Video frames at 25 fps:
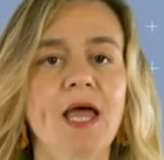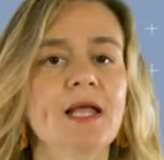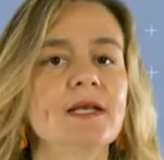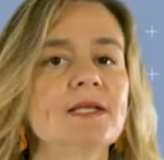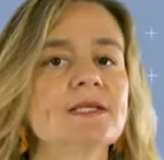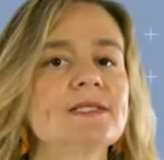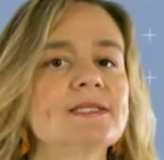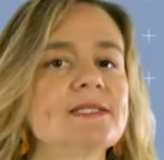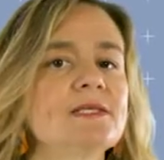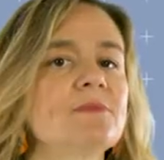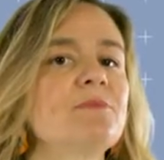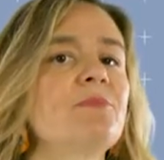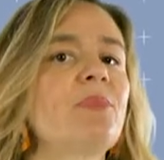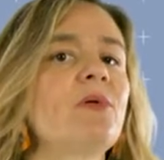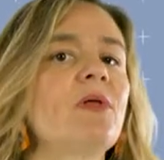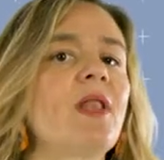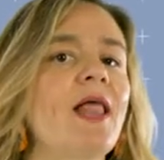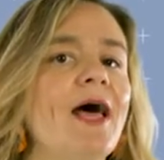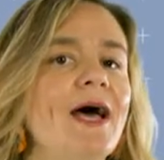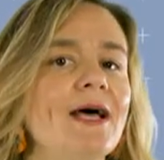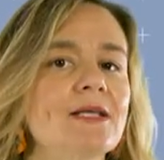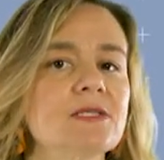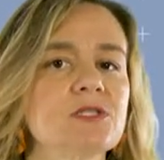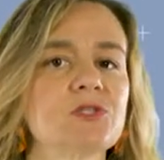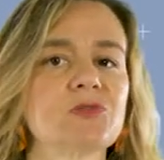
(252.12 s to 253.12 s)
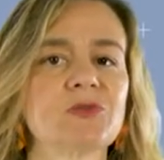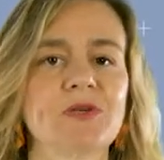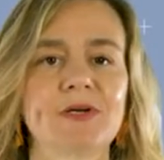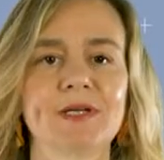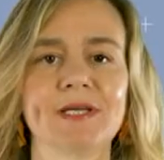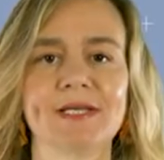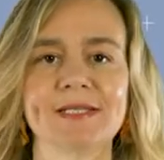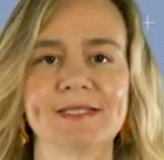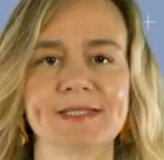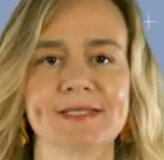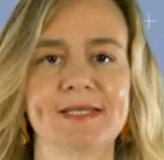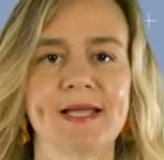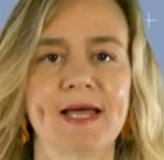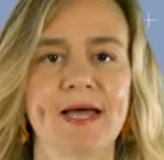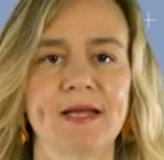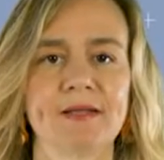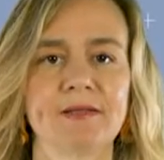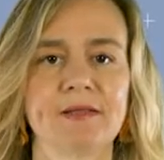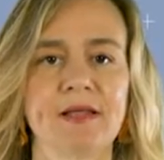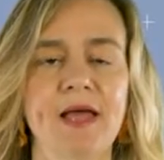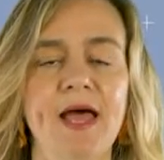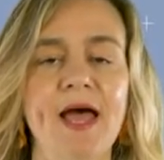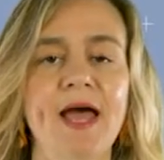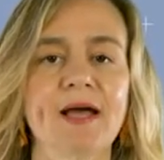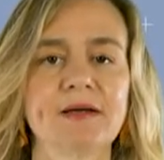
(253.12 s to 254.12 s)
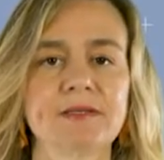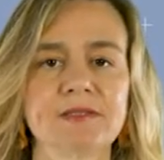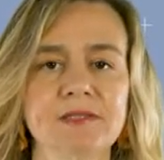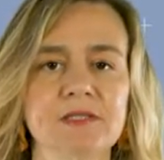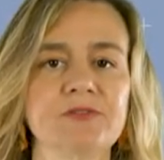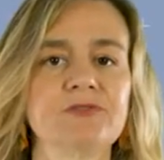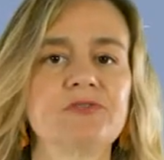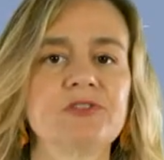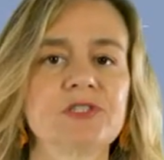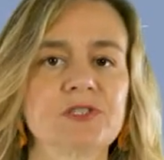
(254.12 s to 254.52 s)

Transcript: The simple answer is that active